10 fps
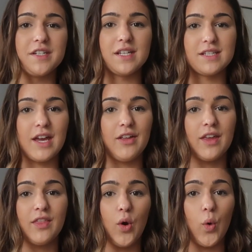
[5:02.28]
the
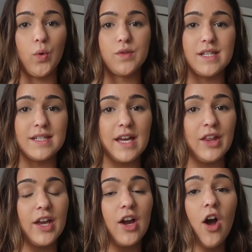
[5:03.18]
detailing, the whole
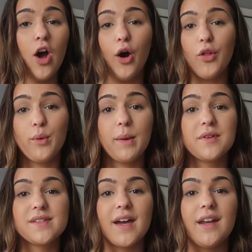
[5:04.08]
detailing all the way up
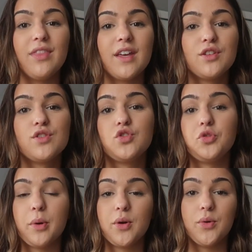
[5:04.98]
the side. I think it's
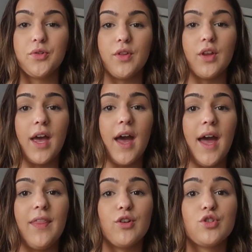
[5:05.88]
super cool to look
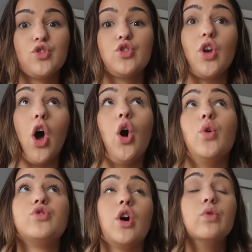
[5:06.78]
at, and they're
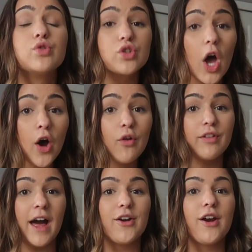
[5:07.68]
so
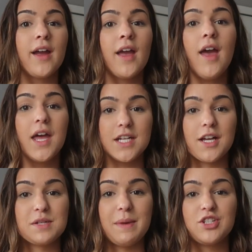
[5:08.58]
flattering.
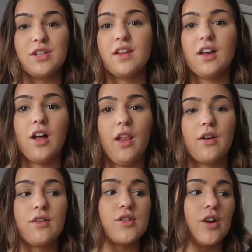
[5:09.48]
Not to mention the
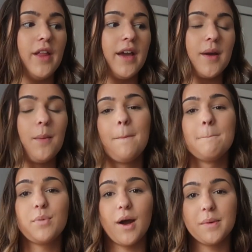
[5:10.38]
colors are like
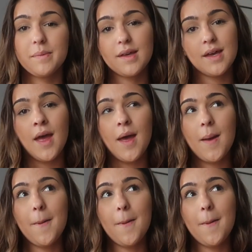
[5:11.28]
probably